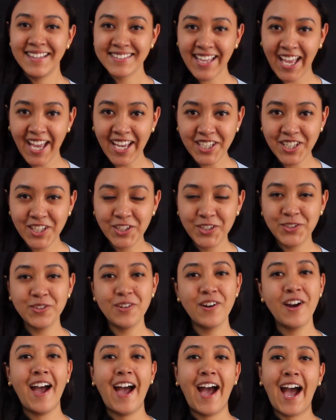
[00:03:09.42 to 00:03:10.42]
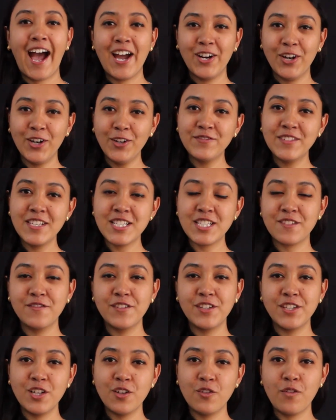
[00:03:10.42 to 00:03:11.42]
Thank you. I hope this
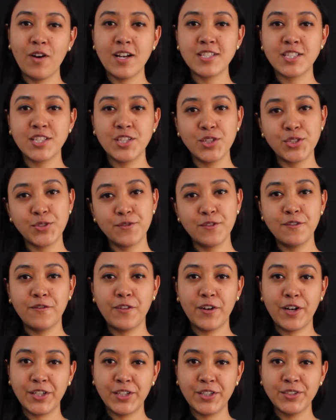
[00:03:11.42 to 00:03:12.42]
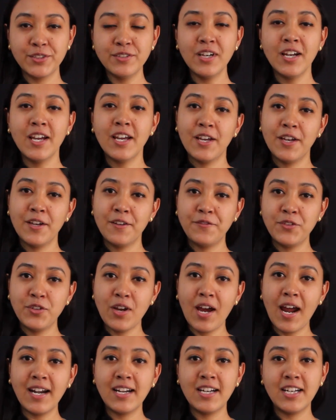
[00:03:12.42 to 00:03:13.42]
video was useful for you. If you
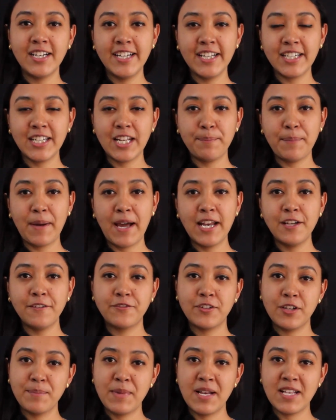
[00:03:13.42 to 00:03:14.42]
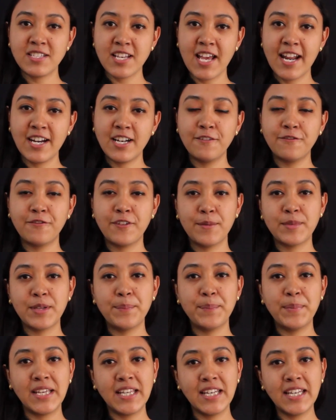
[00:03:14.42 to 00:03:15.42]
are learning Nepali from my channel from the
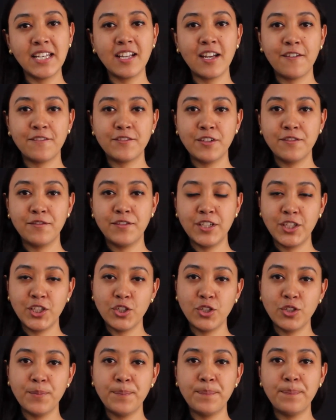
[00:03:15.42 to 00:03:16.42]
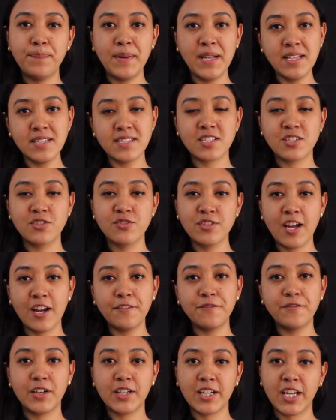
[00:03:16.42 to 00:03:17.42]
beginning of the video, please do
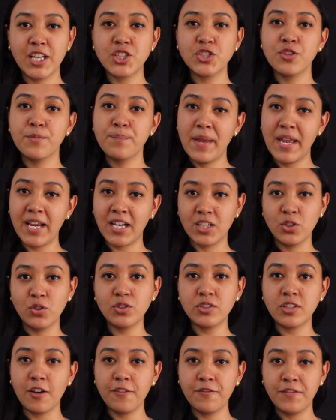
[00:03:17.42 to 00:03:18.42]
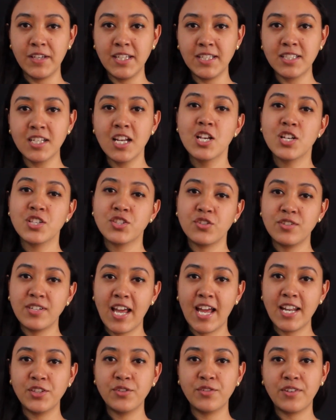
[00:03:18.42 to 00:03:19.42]
not forget to make note of it so
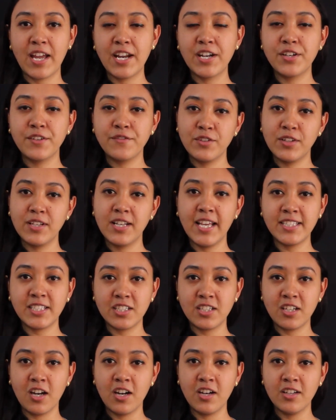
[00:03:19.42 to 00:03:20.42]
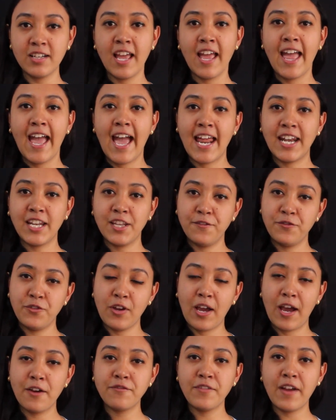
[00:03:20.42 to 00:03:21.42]
that you can review later on. And if
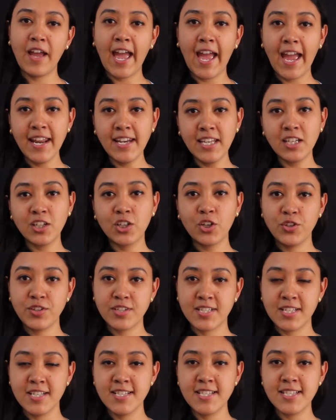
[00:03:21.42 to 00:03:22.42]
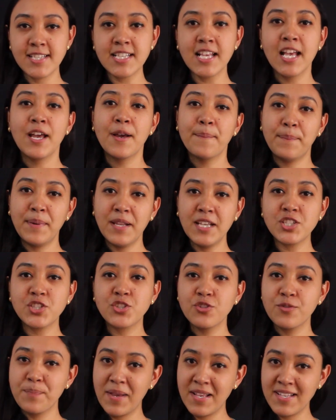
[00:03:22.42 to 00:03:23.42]
you have any questions, please
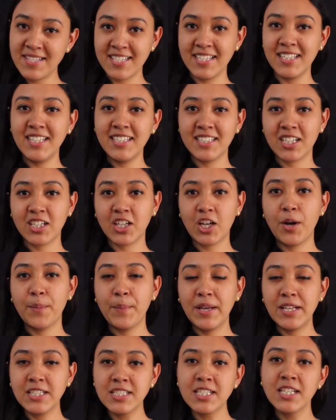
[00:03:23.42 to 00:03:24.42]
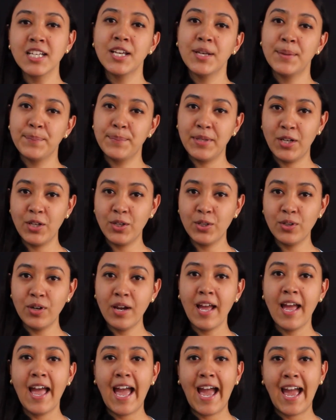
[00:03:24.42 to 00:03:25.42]
do mention in the comment
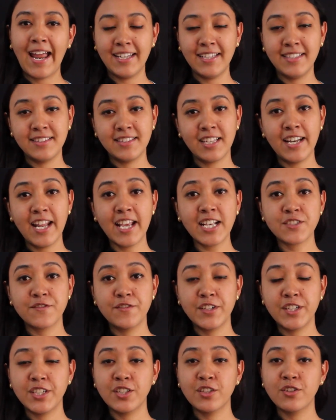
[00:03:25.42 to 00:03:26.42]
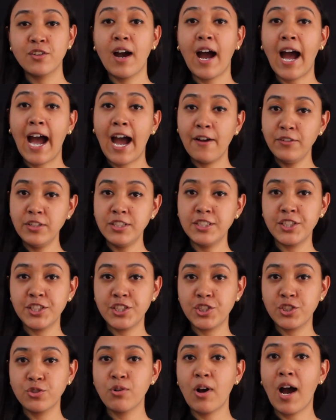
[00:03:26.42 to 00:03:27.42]
below. And in the next video, I will
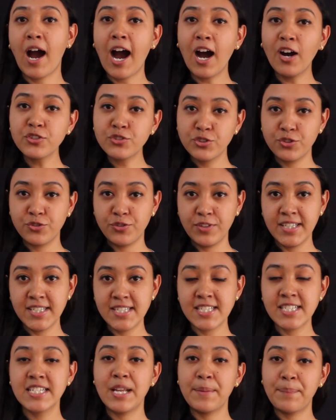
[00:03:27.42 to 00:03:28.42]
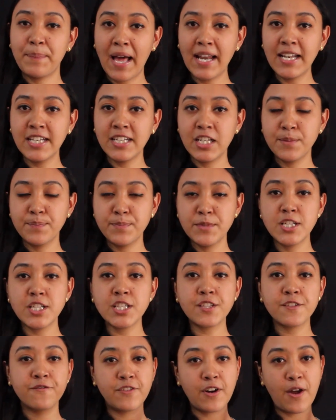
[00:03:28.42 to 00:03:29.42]
teach you how to read Nepali
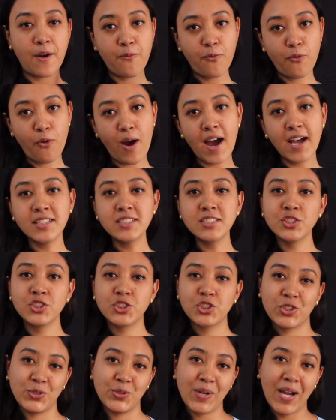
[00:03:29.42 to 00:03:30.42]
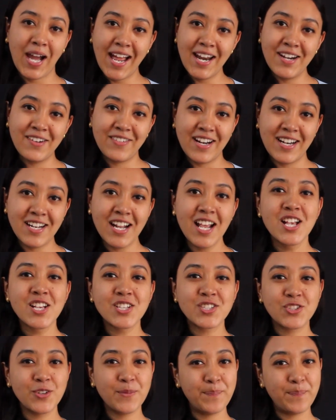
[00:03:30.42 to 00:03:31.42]
numbers from 1 to 100.
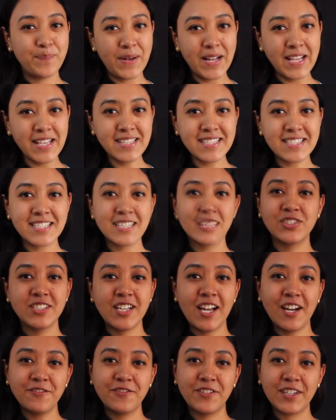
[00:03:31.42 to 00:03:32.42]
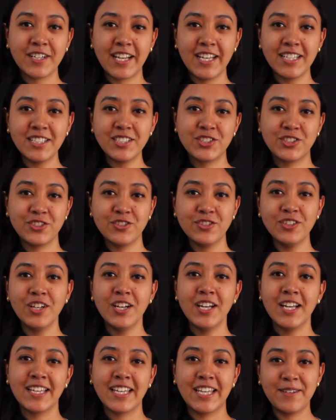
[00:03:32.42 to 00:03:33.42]
So please do not forget to
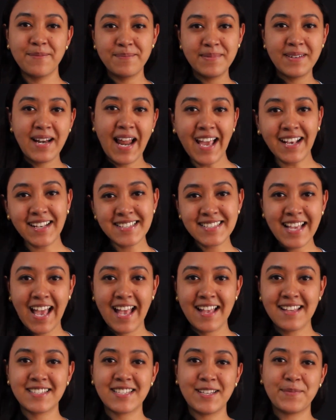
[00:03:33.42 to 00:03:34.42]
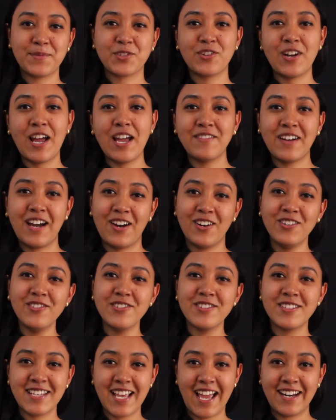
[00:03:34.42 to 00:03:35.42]
give likes and subscribe
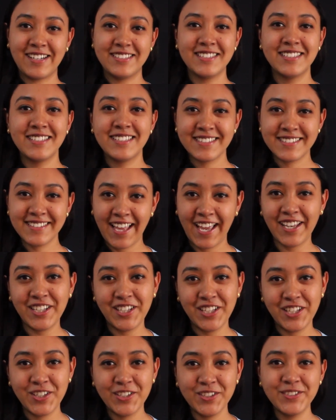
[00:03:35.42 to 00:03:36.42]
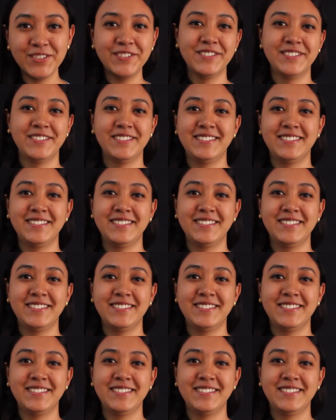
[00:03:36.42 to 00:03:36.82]
our channel. Thank you.